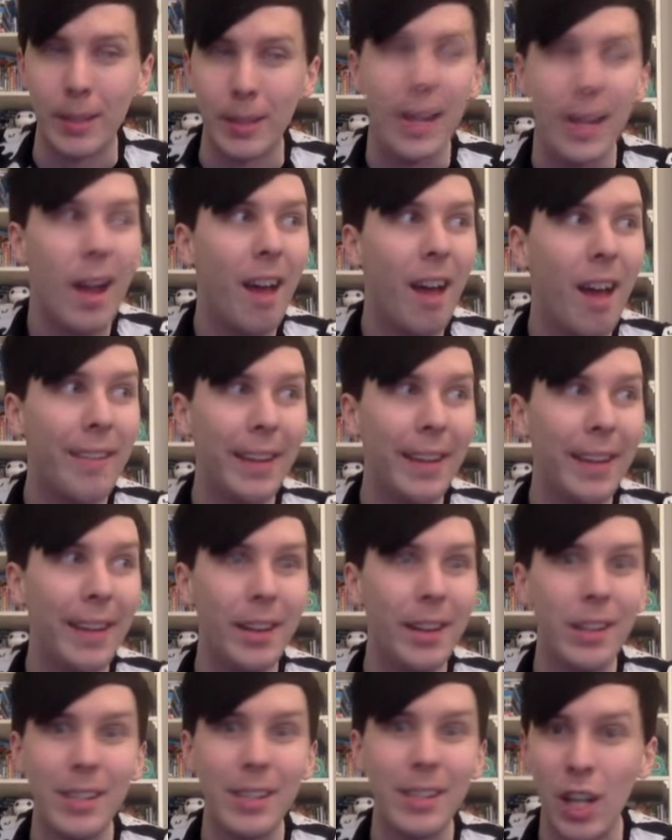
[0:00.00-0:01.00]
And
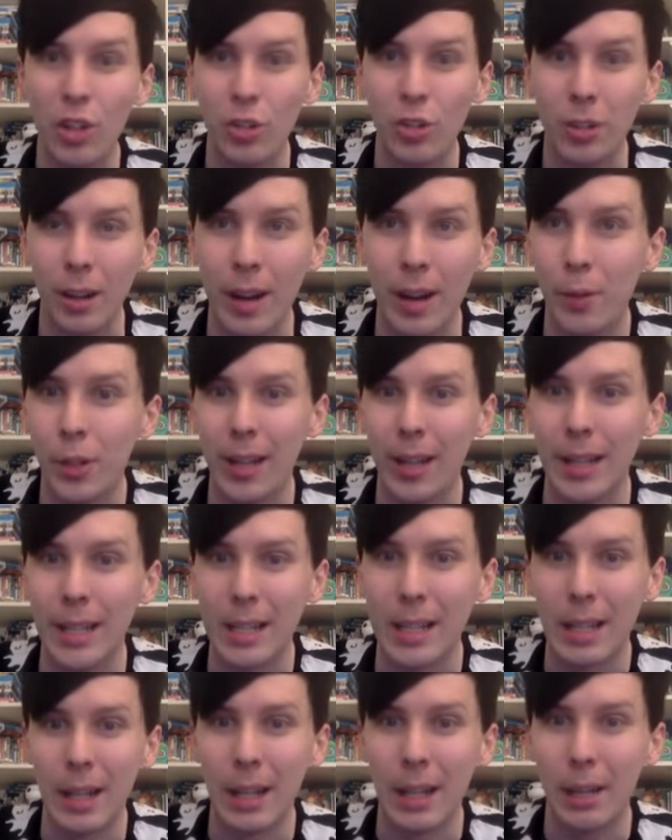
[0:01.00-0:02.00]
then there's Central Time,
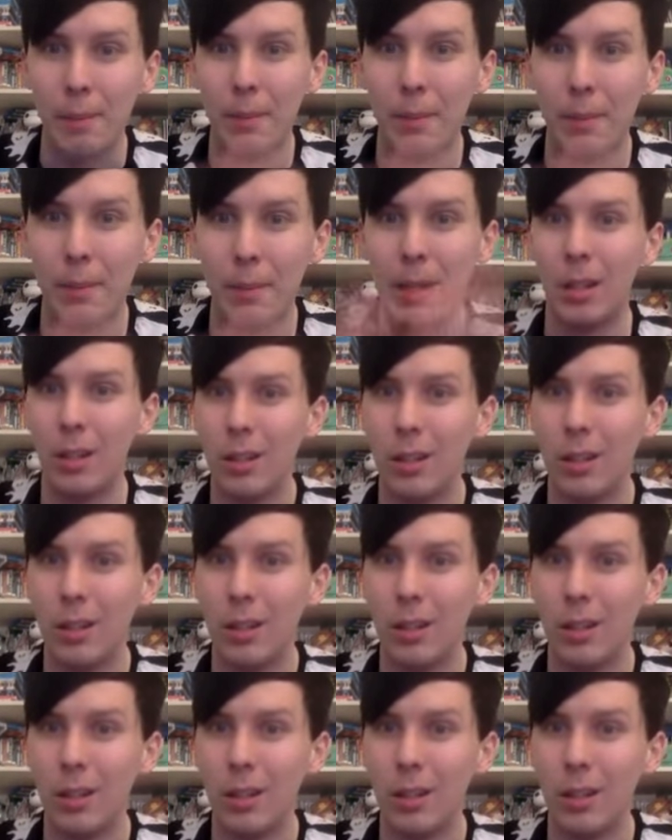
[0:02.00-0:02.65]
which I guess is like the...